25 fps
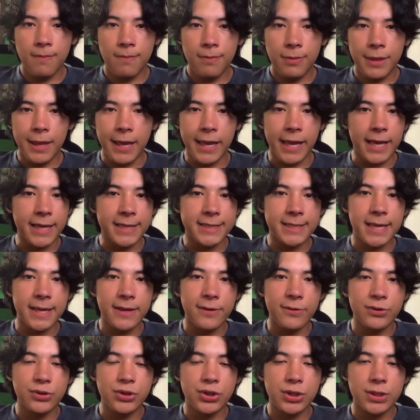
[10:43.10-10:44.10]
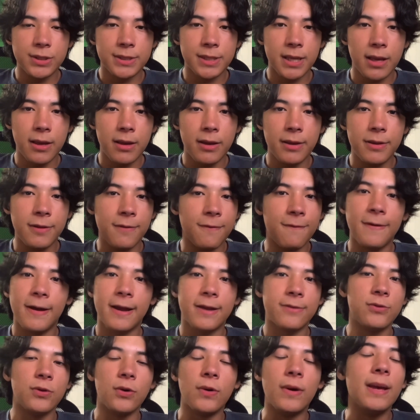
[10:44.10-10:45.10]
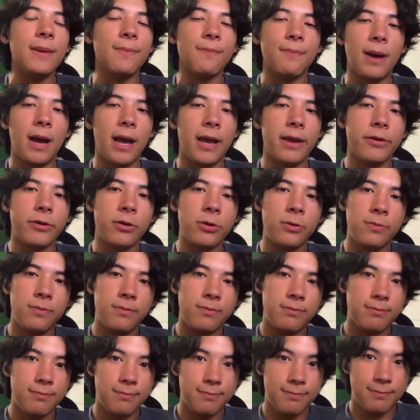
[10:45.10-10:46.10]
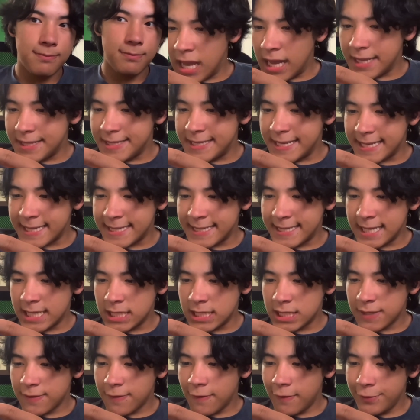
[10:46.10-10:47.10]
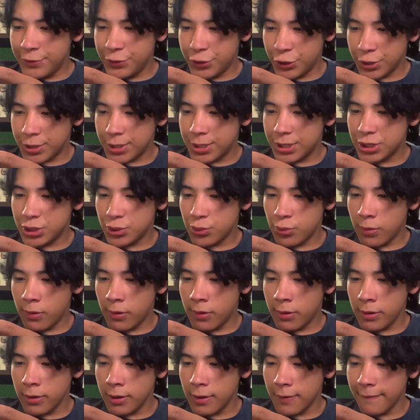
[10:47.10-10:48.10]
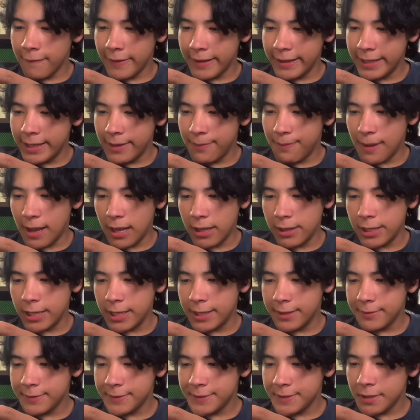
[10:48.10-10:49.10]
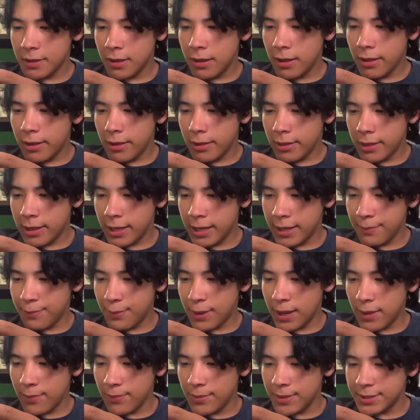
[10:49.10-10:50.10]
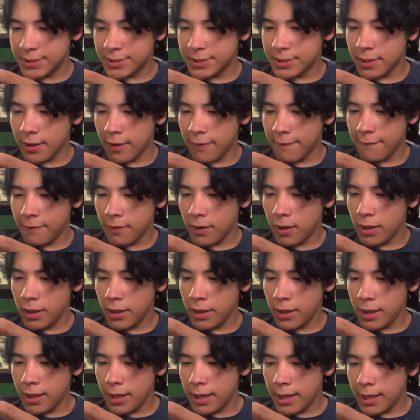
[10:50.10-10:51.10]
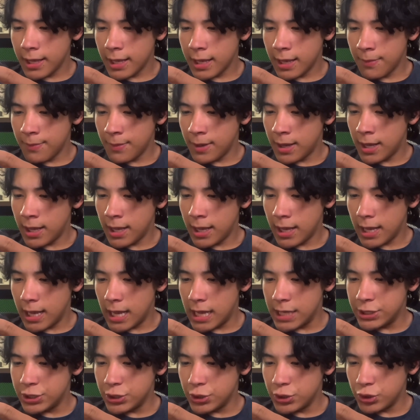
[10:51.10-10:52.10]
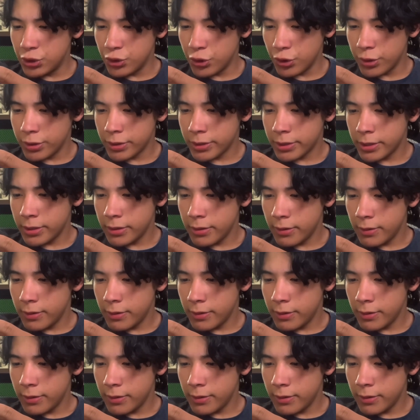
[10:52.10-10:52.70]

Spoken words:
Like I said, it was just a de facto empire. A successful Turkish war of independence, led by Mustafa Kemal Atatürk,